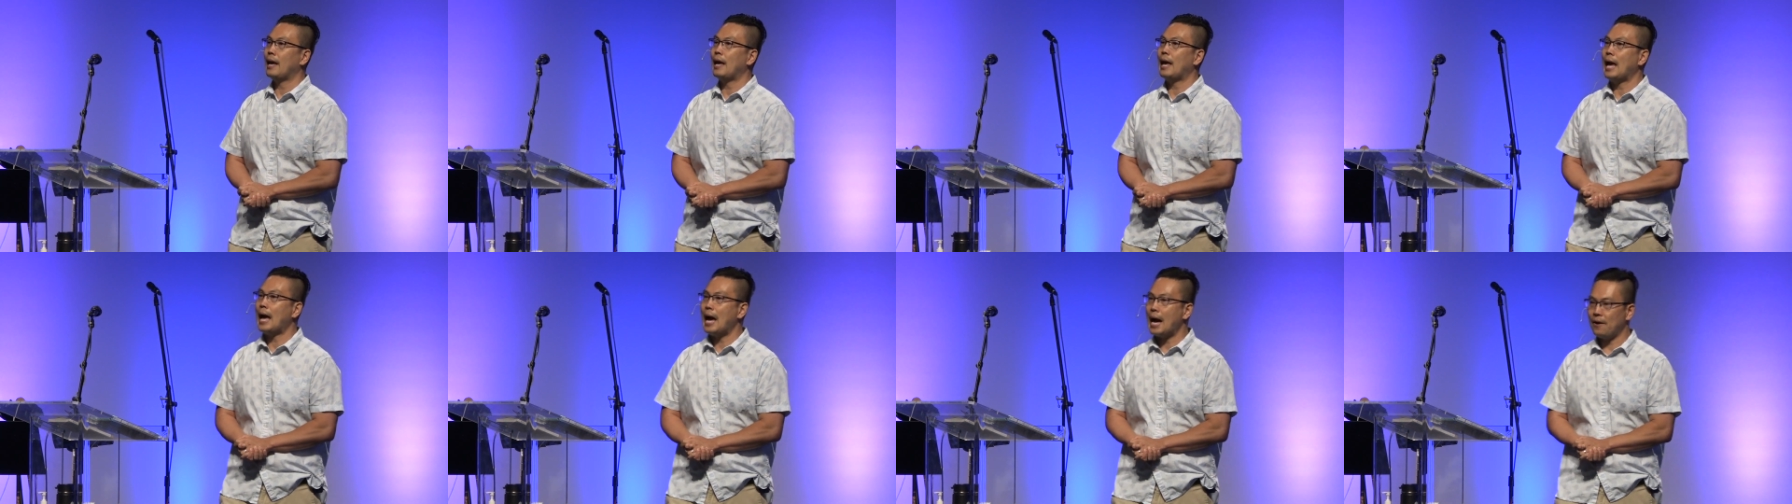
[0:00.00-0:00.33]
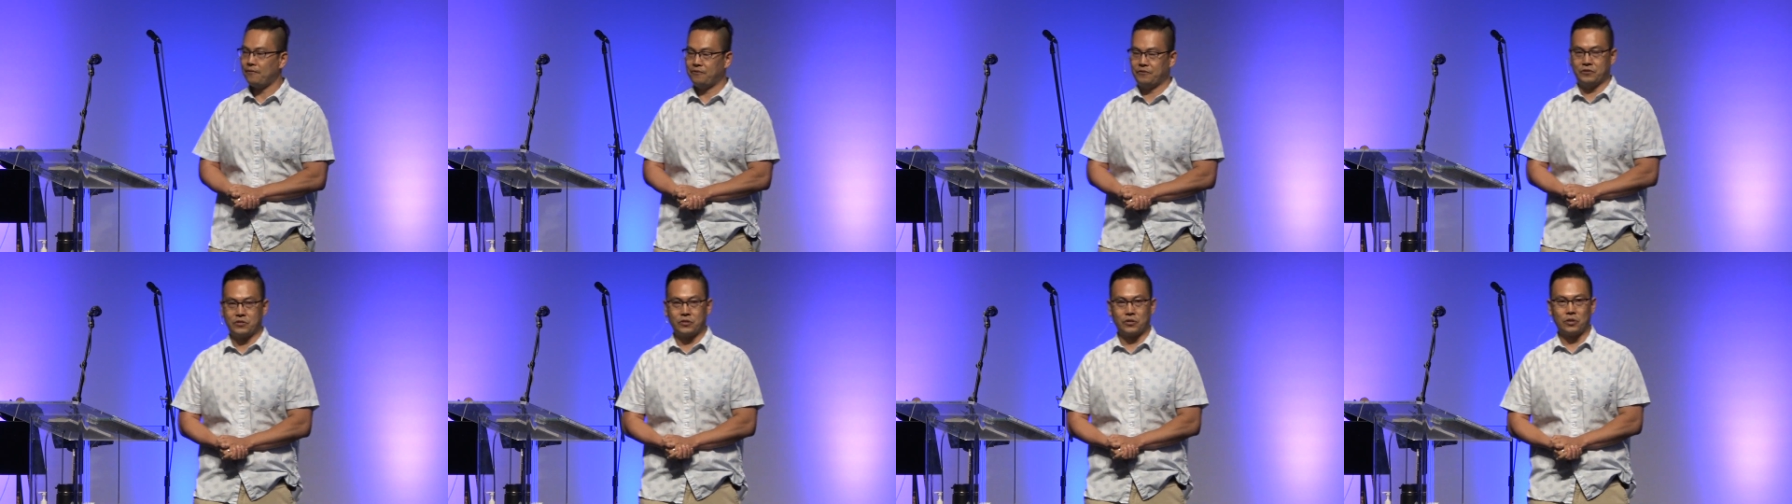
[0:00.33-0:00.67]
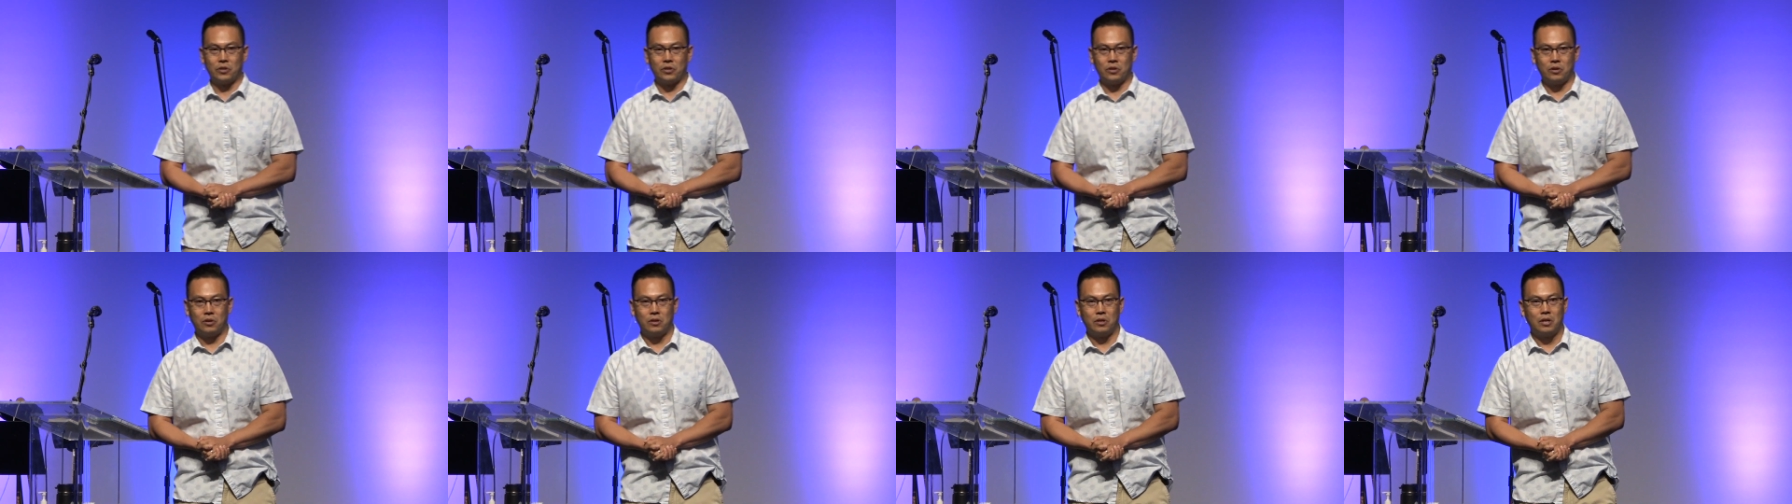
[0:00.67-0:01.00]

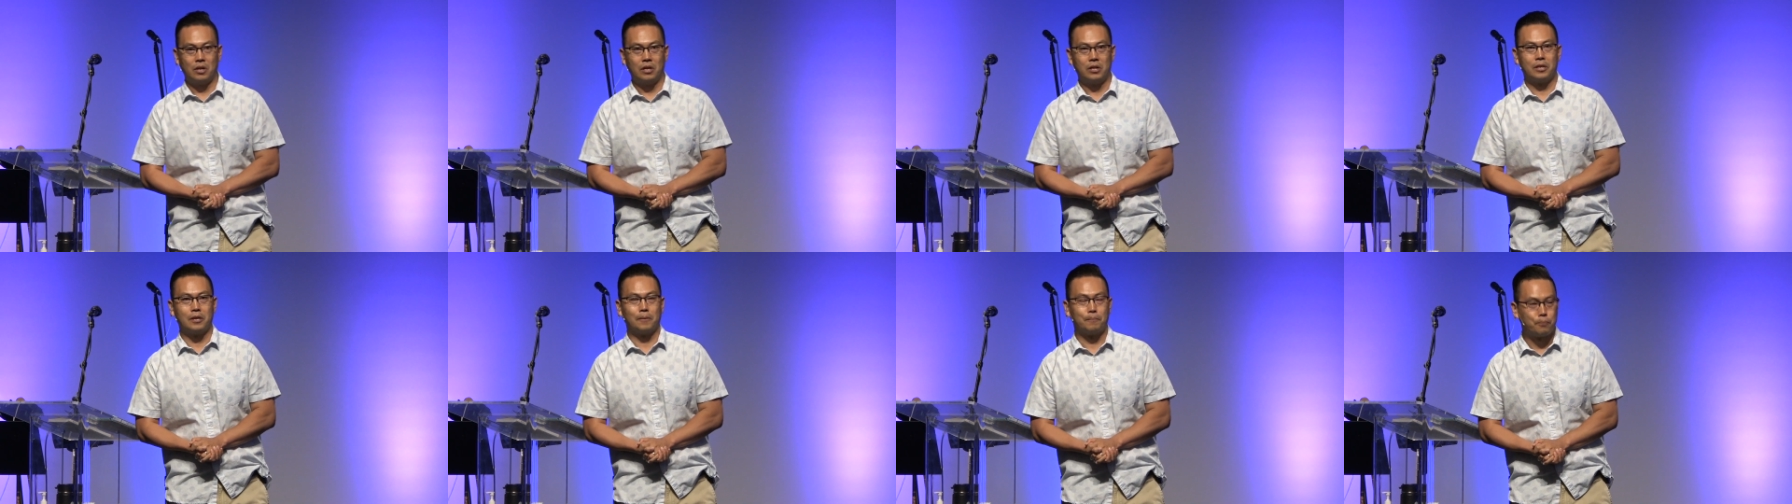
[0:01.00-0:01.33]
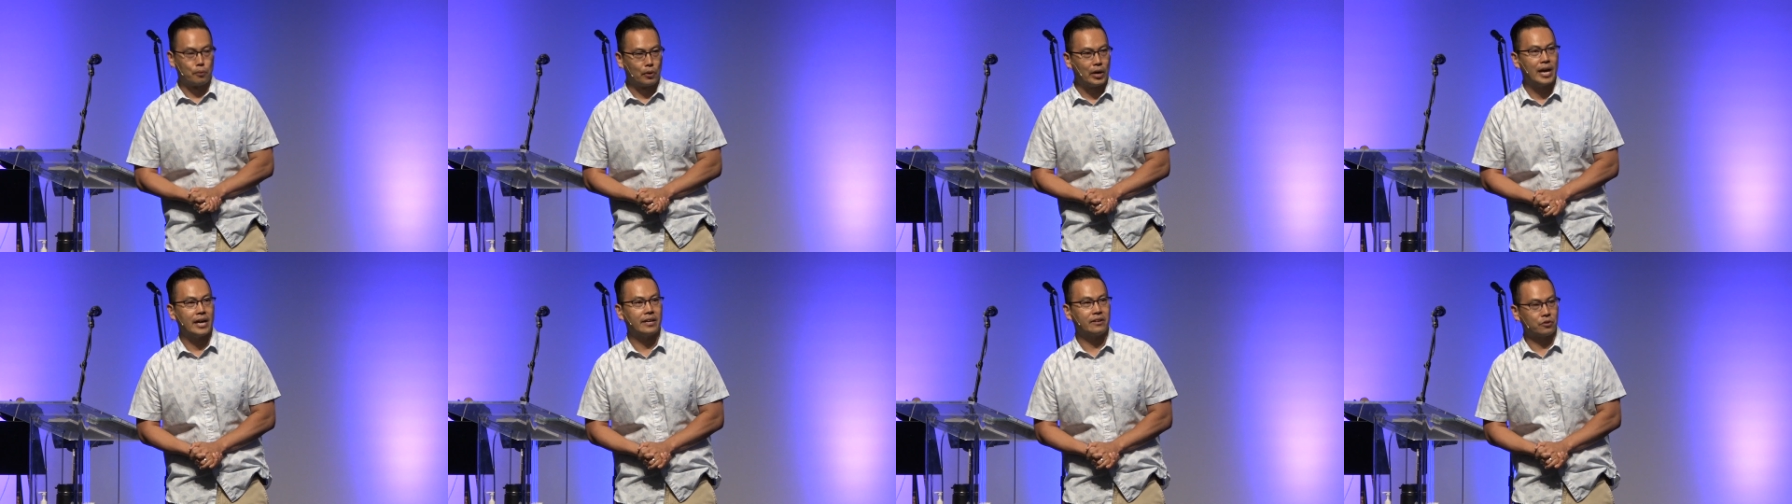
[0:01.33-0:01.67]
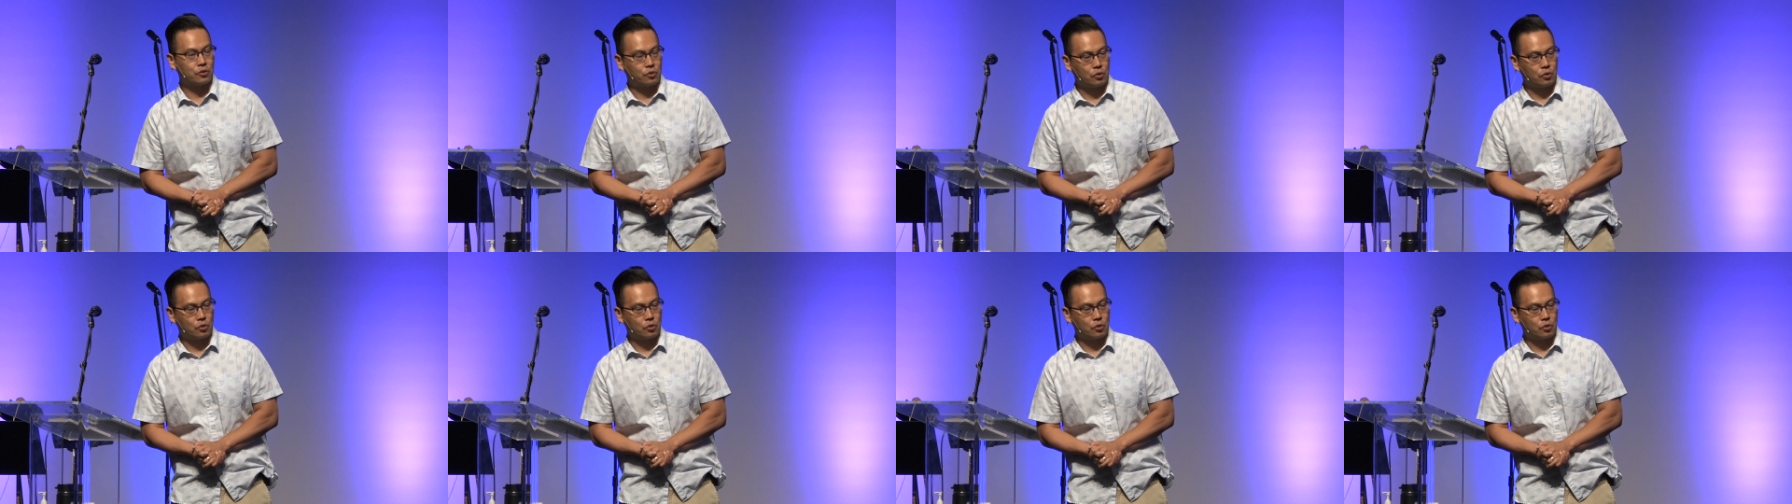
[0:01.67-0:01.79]
after the bride of